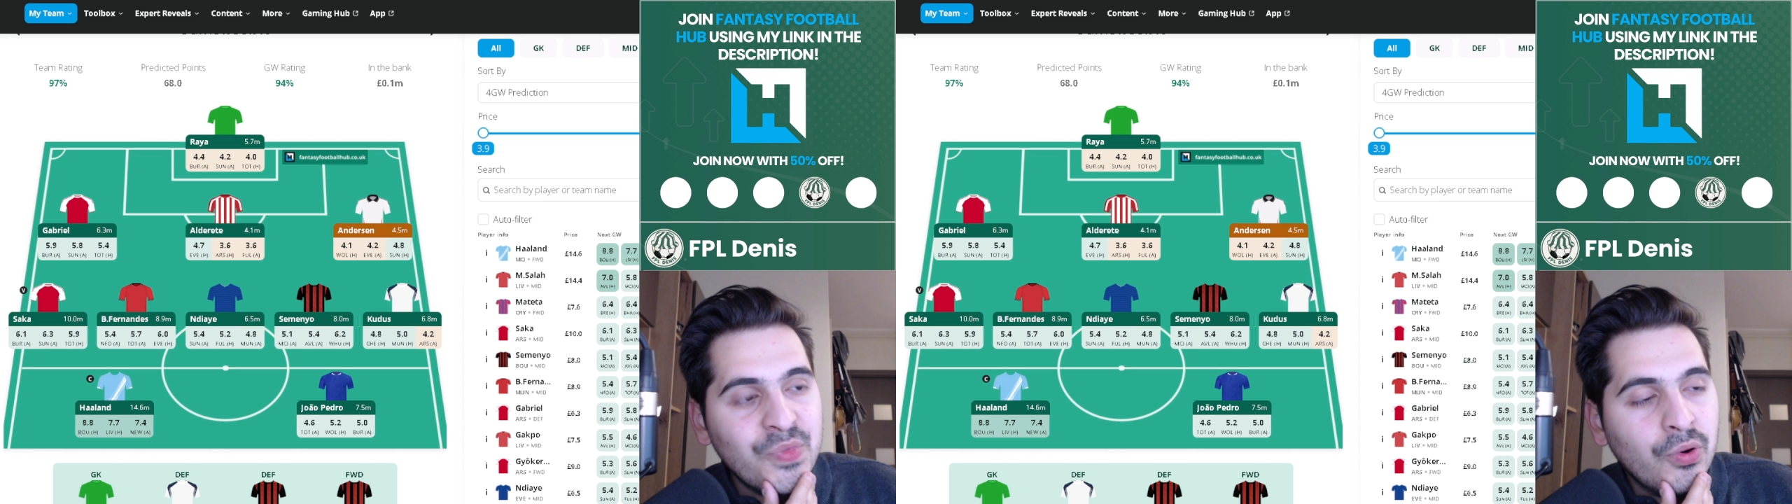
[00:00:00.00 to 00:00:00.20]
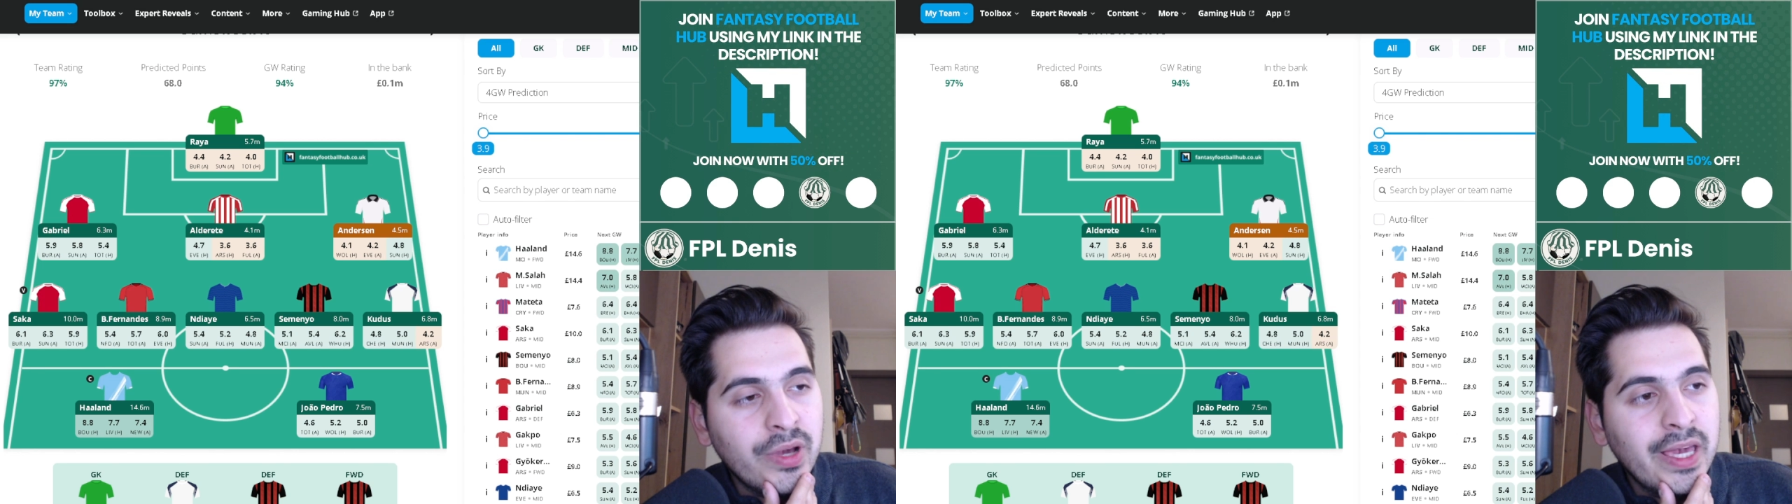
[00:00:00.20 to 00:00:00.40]

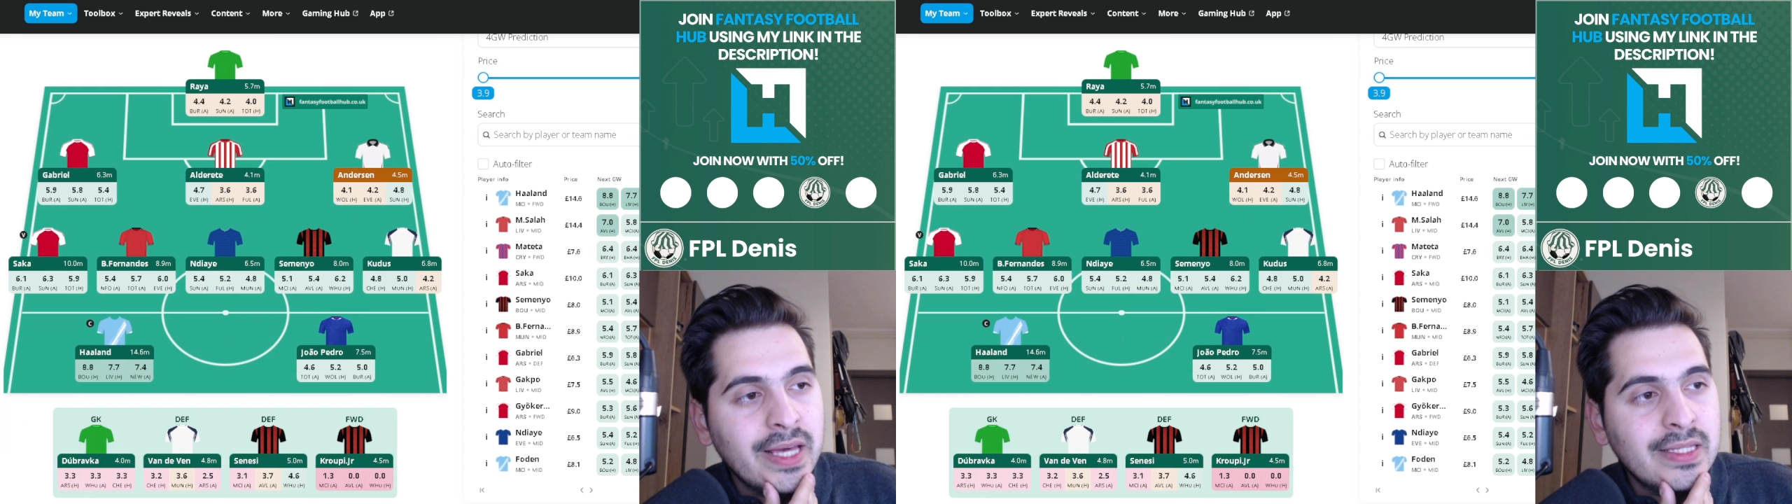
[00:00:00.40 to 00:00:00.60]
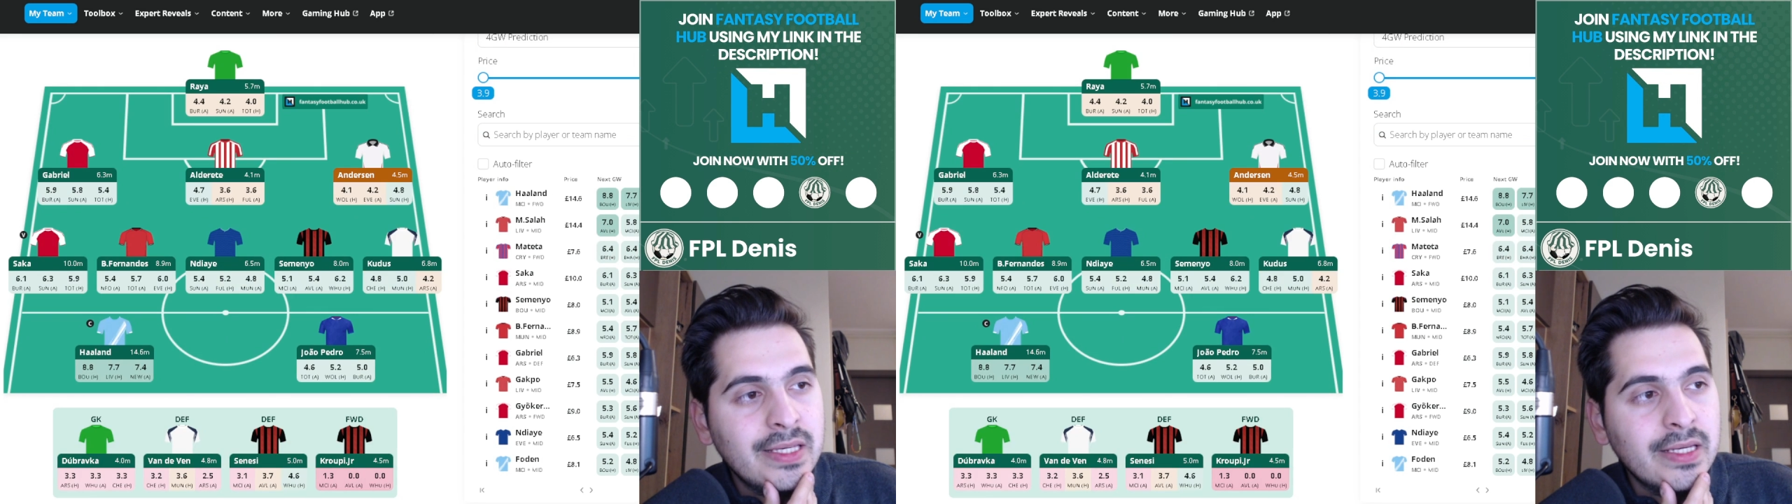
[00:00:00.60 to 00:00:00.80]
on
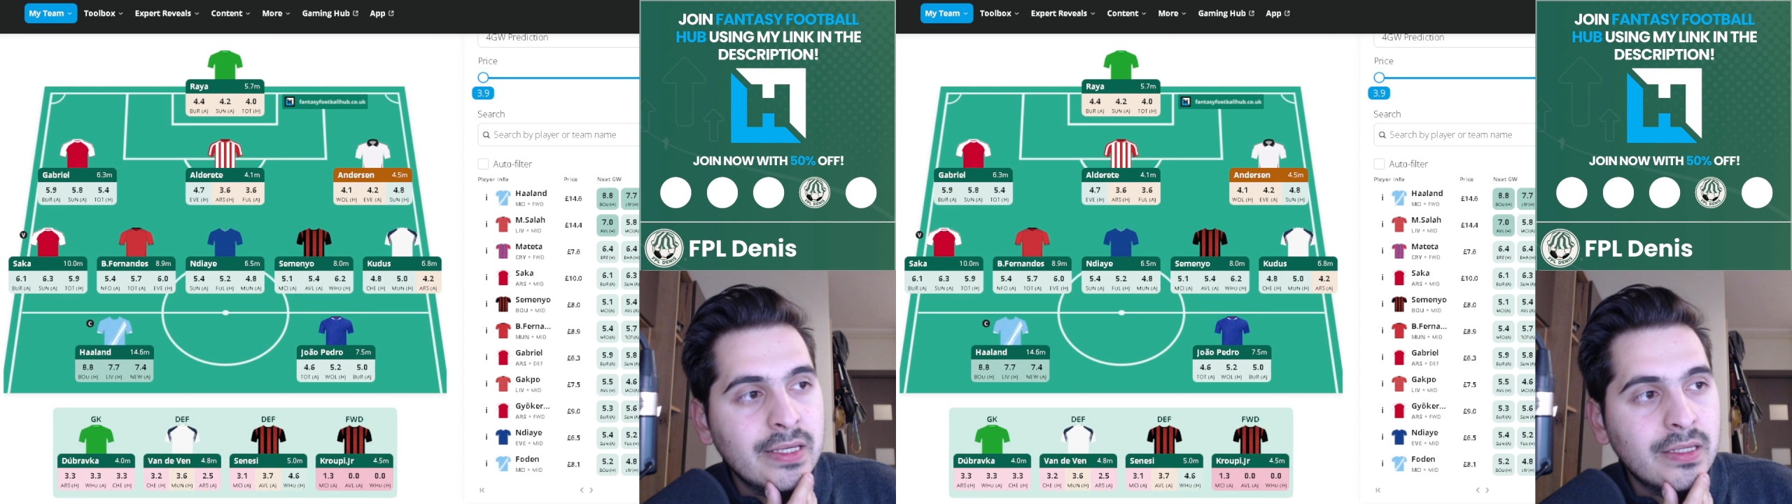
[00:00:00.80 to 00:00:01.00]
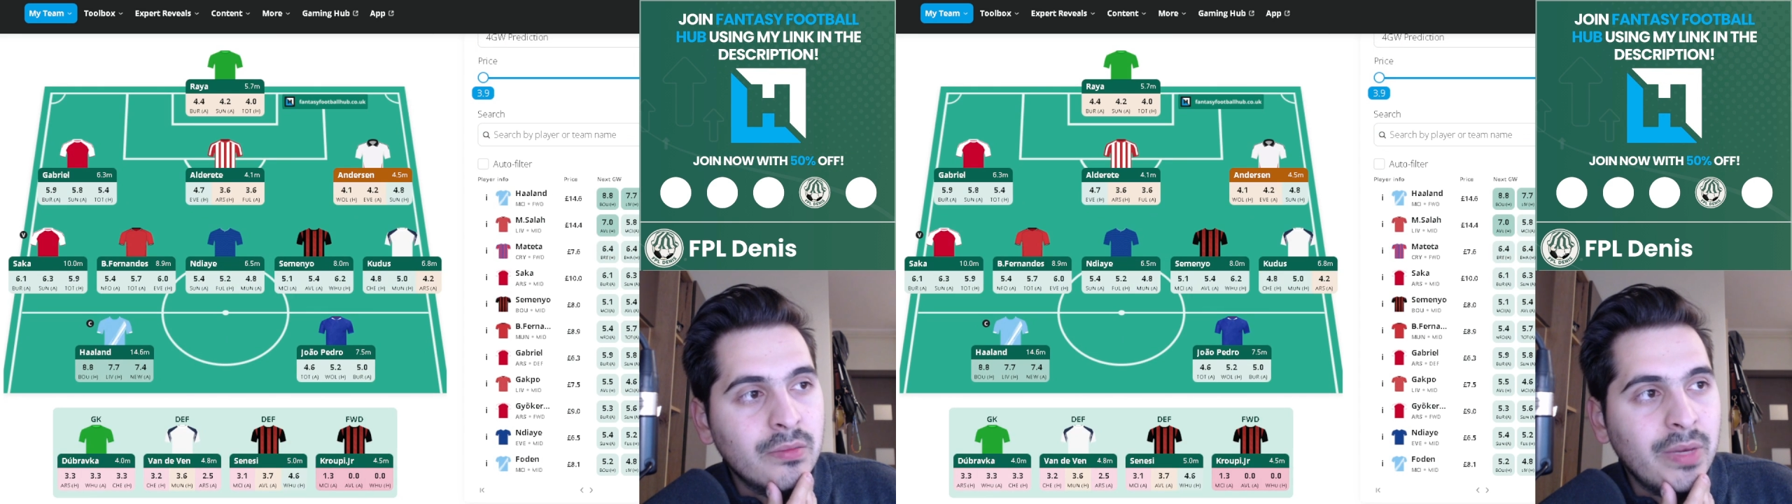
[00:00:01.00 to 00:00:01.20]
getting
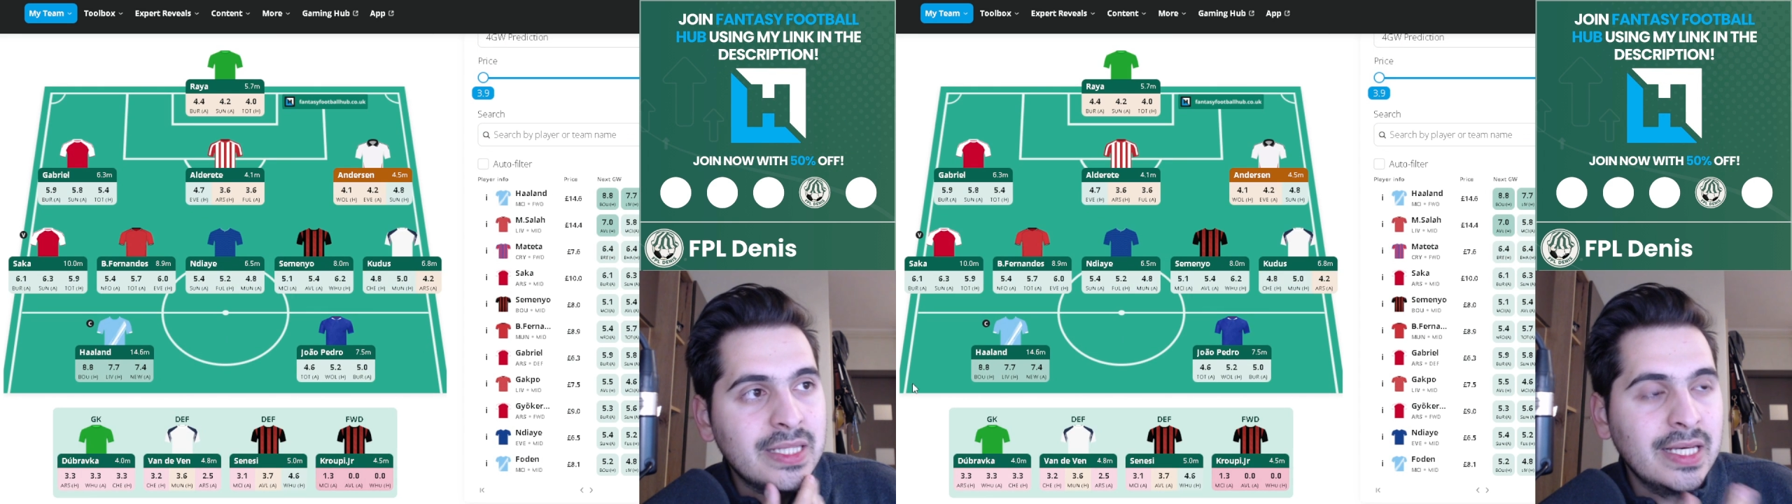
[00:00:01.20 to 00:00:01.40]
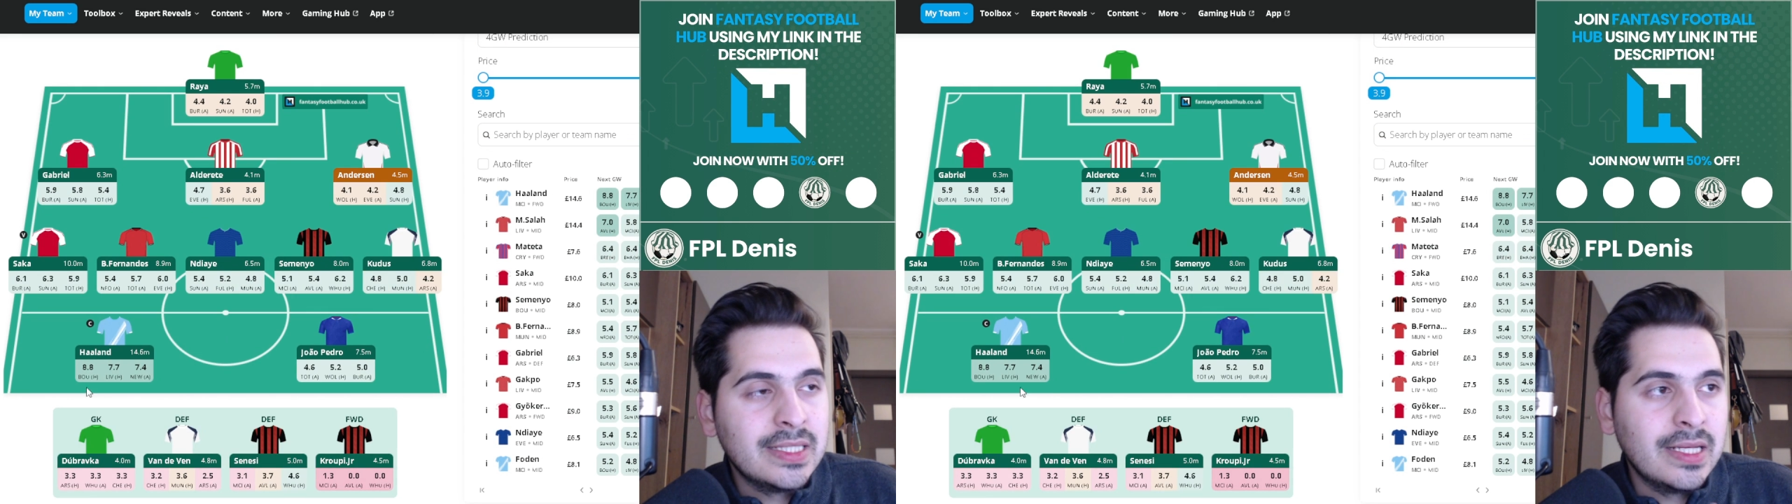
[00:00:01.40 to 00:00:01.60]

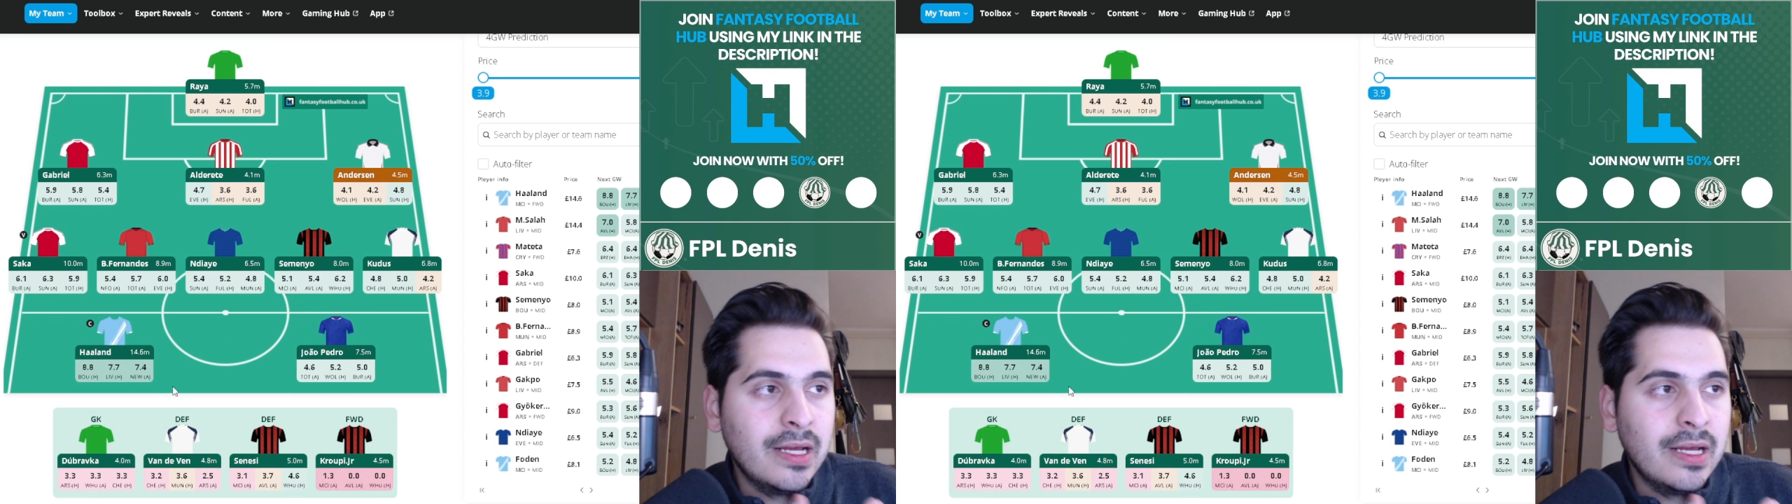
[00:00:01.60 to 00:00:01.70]
Mateta.